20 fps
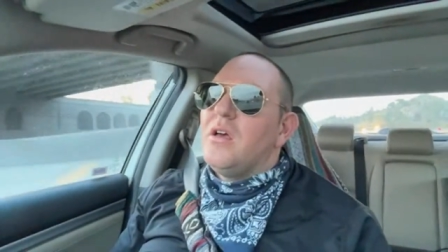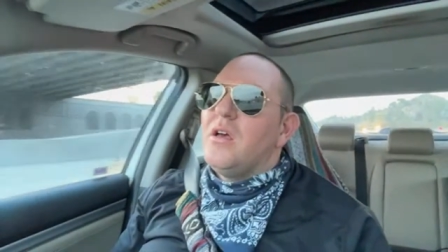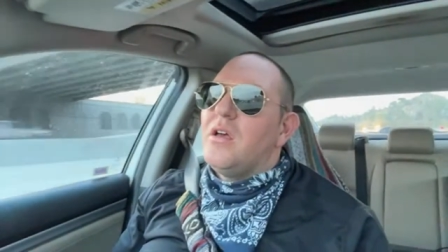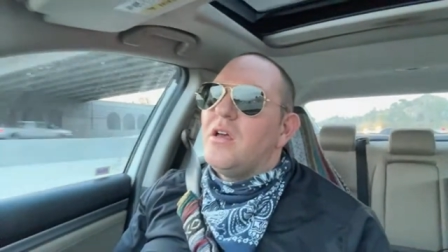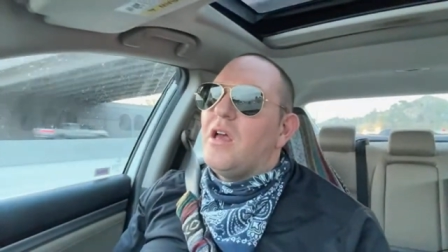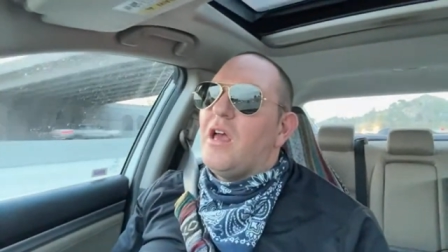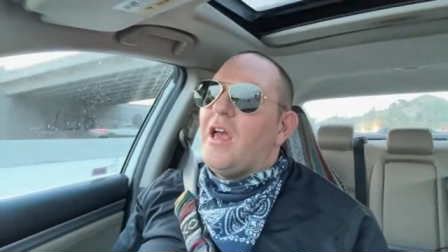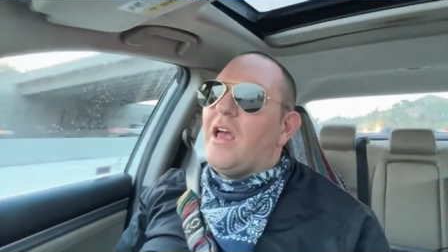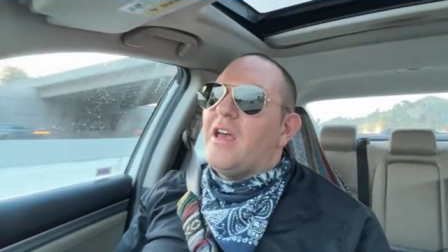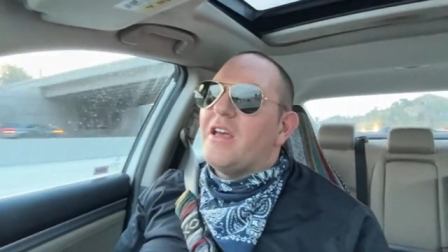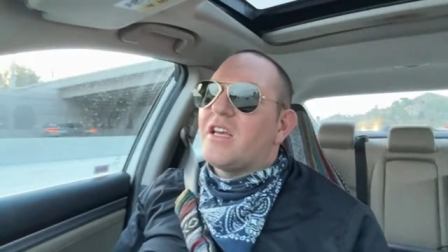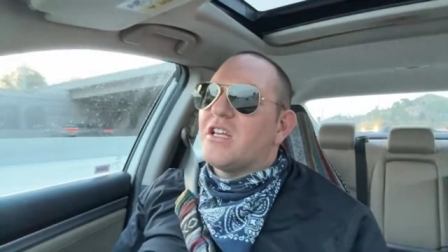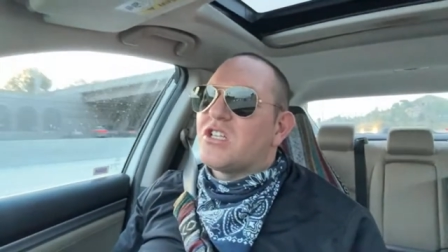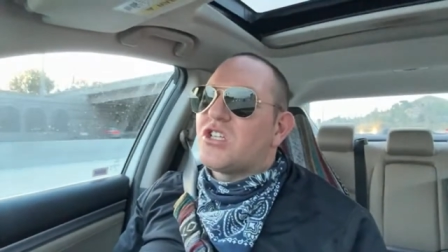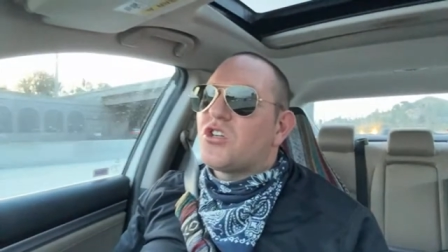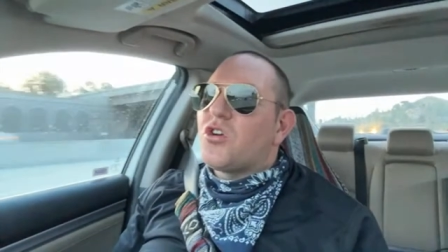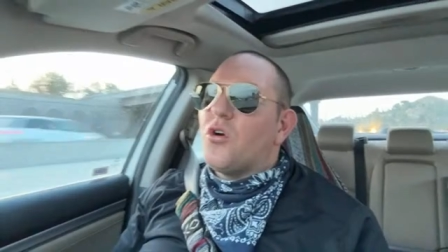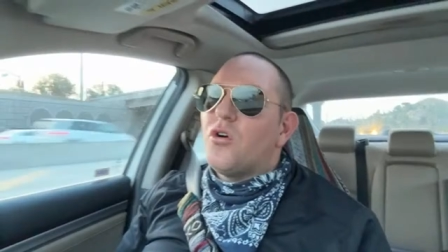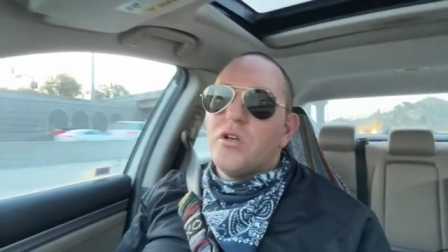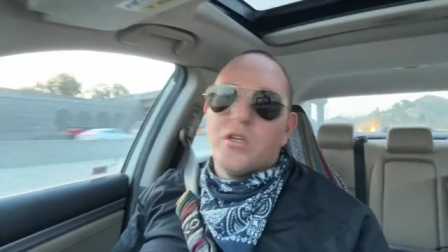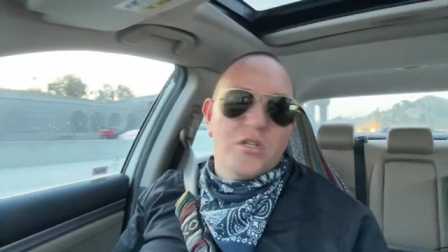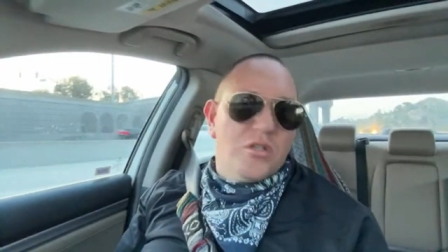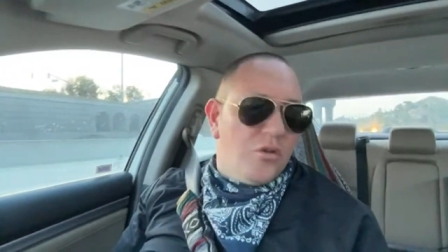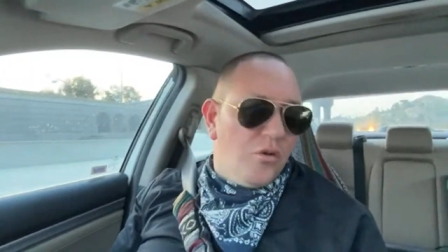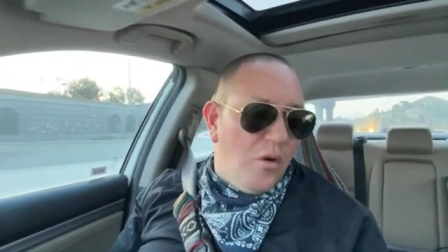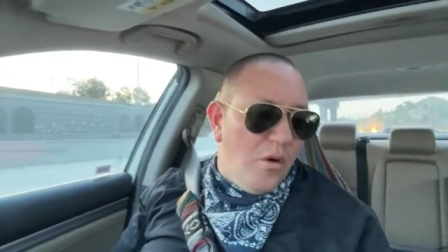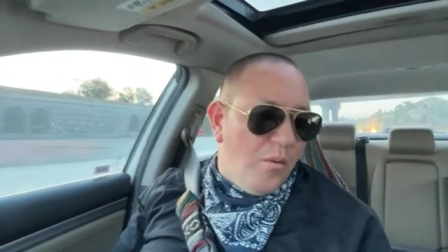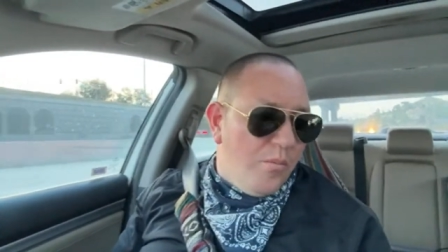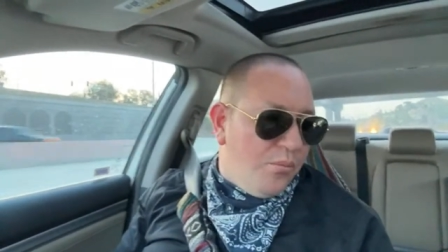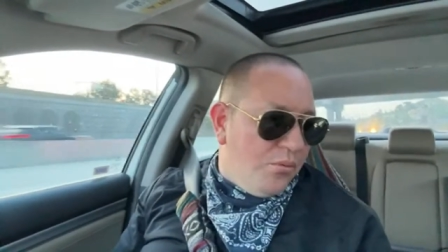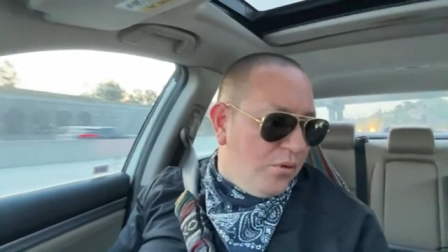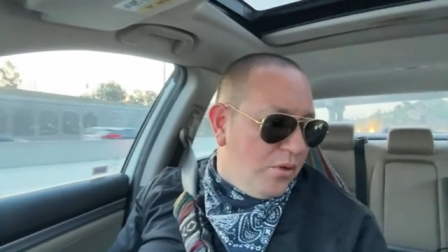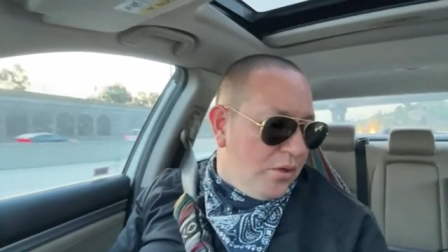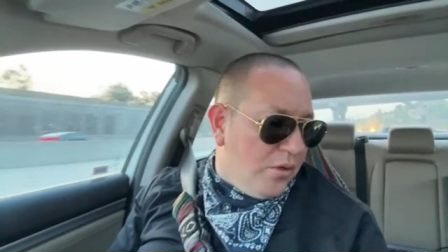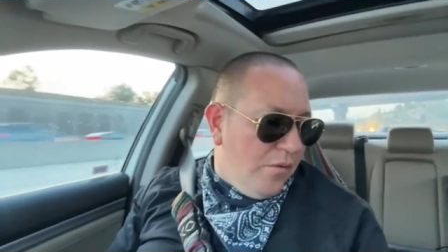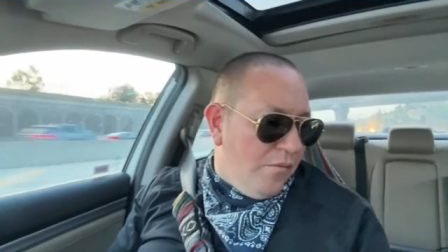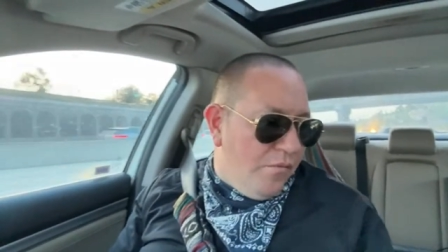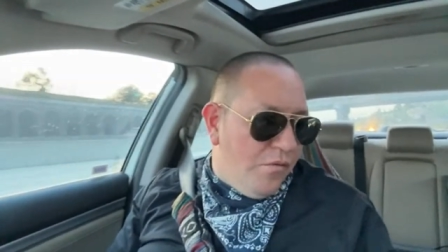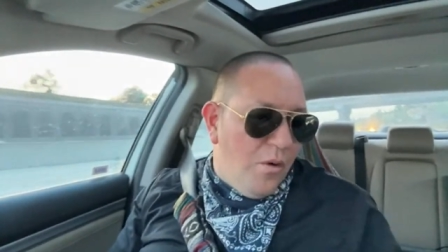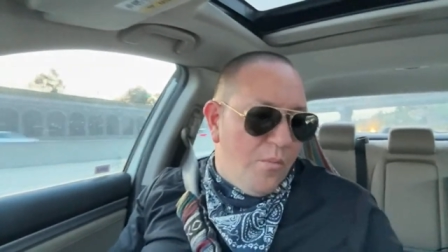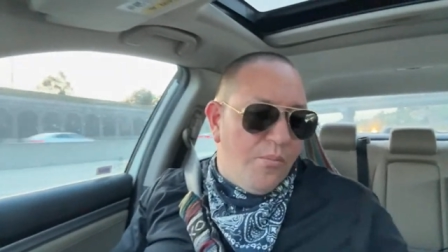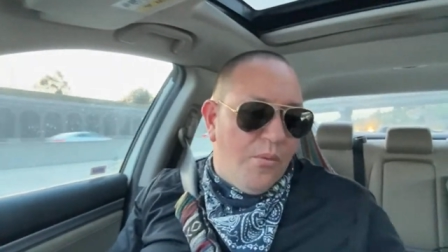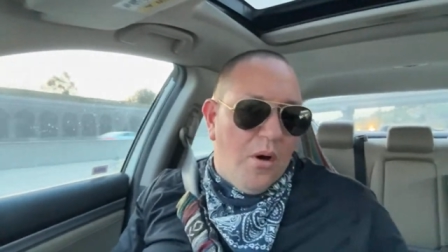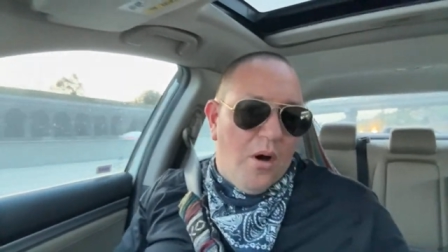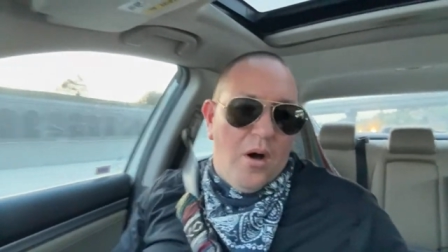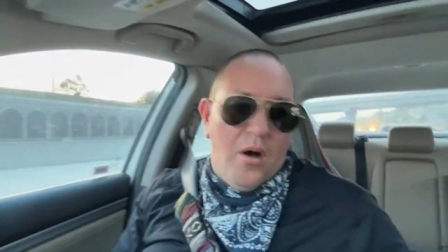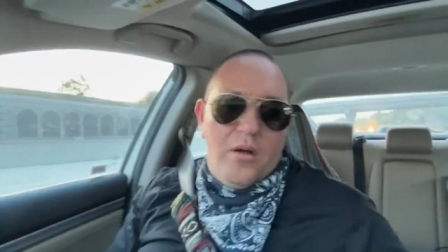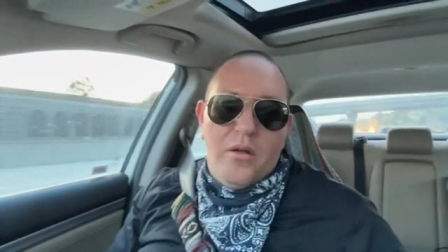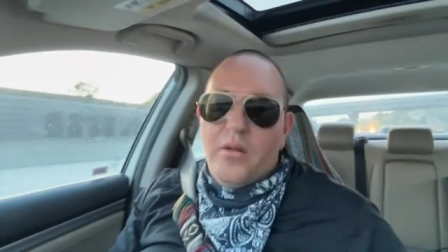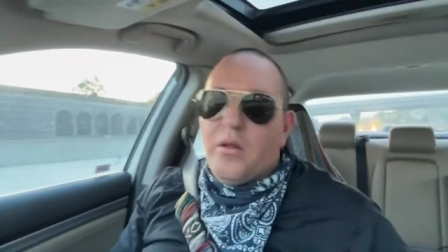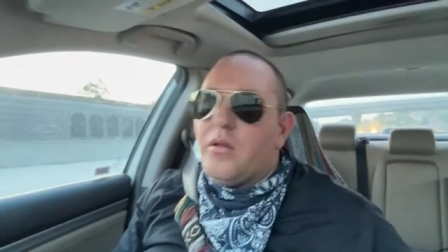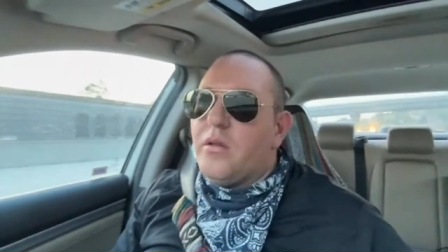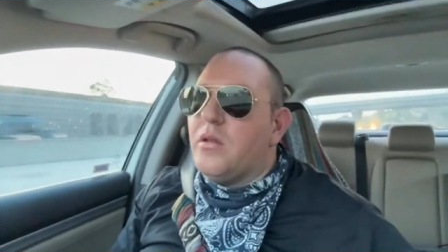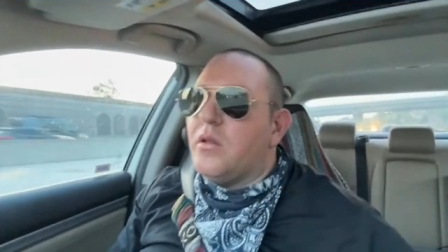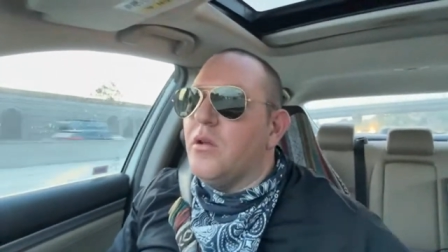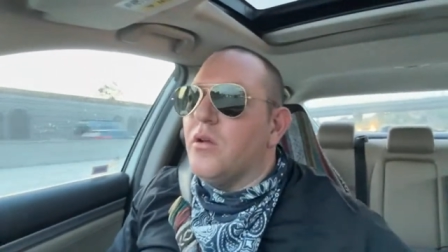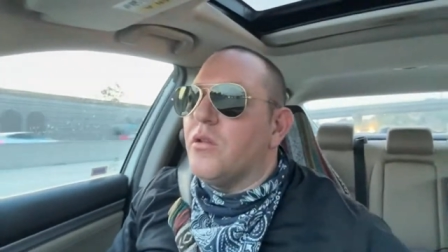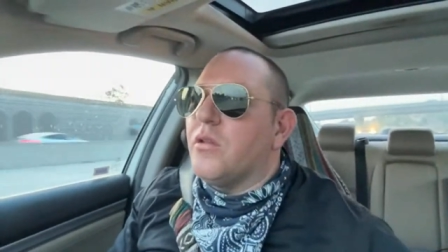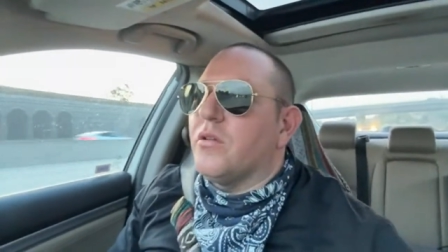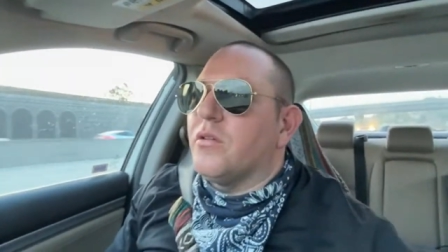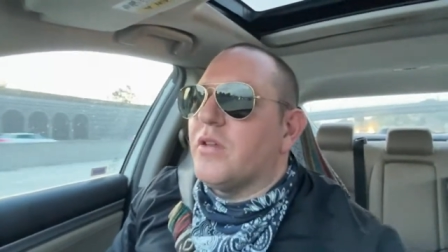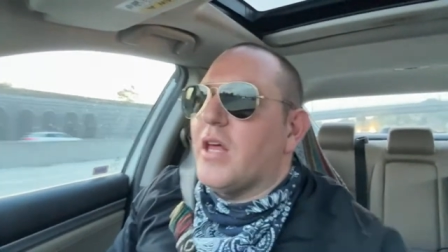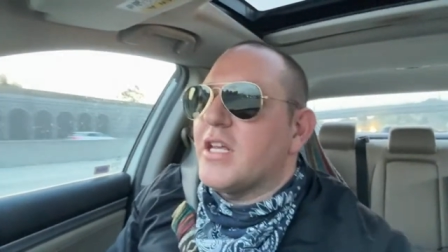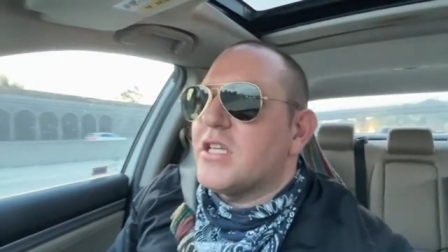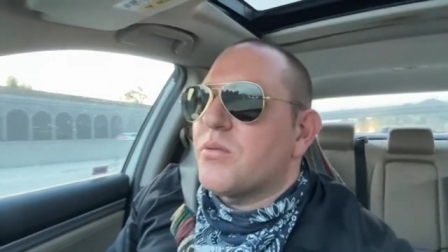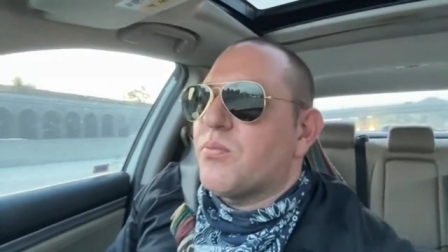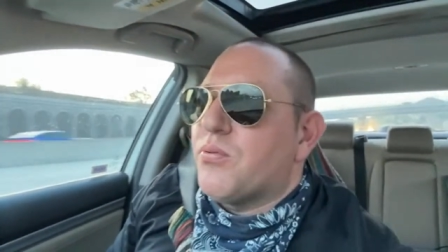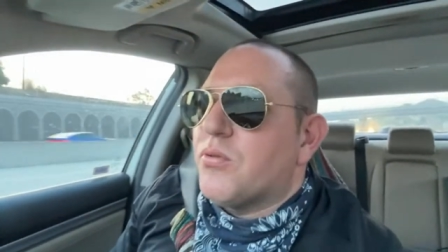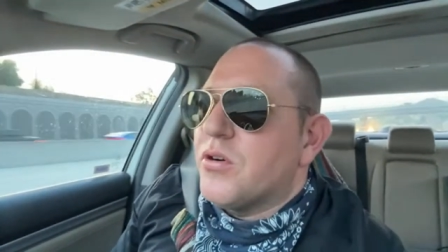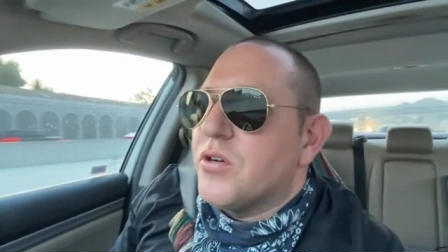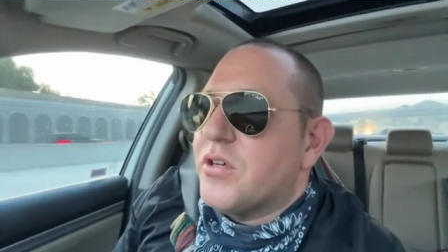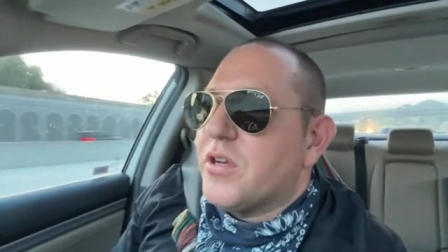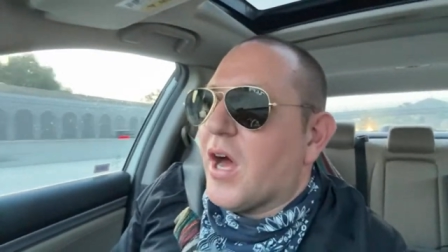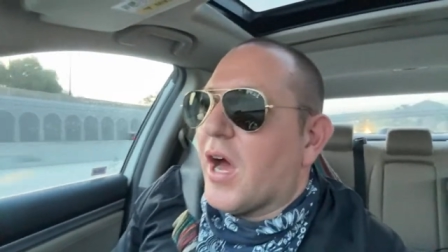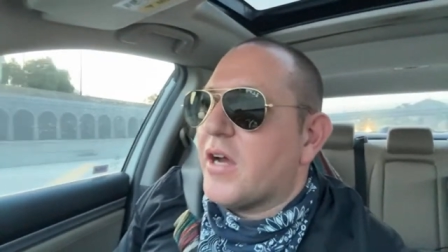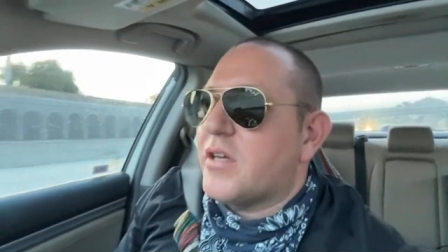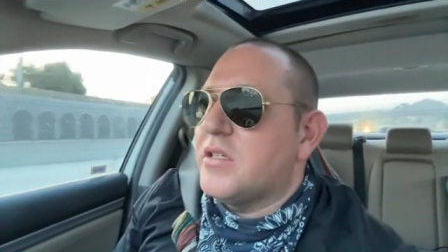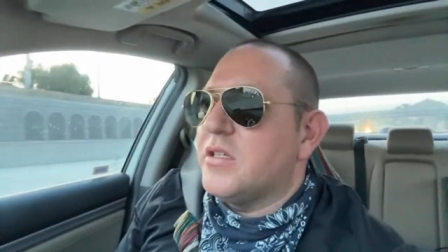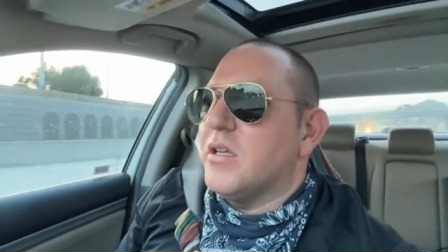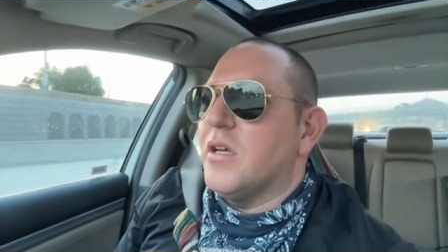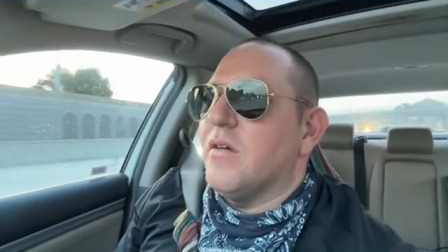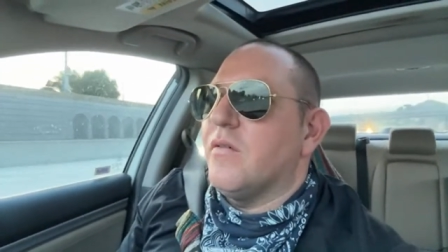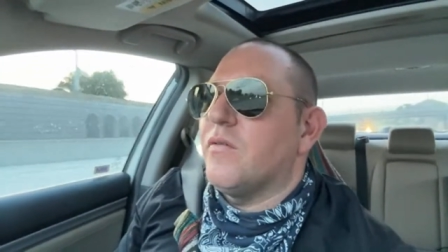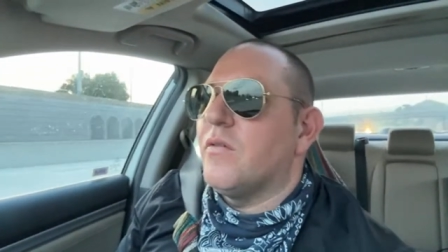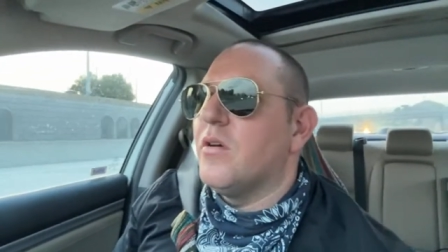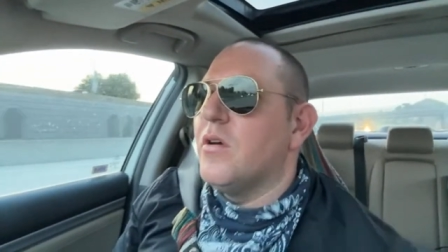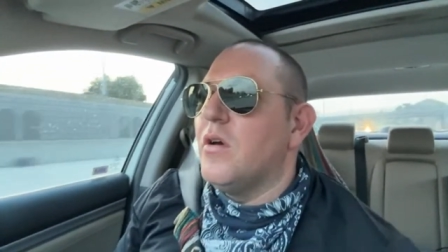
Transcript: it gets turned into a political football, the less productive